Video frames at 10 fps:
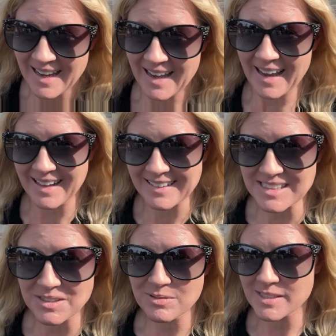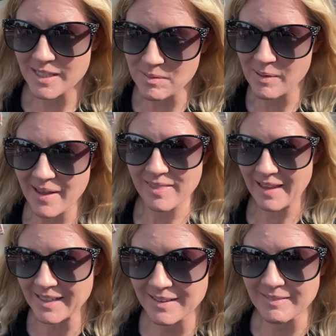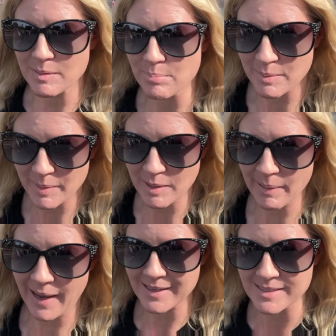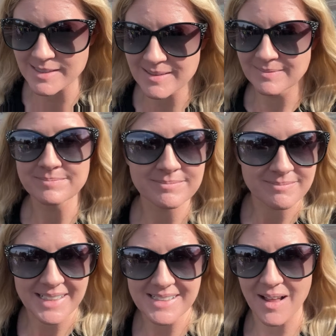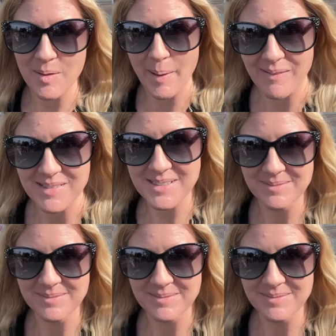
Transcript: and let's go see what Lightning Lane Premier Pass is all about.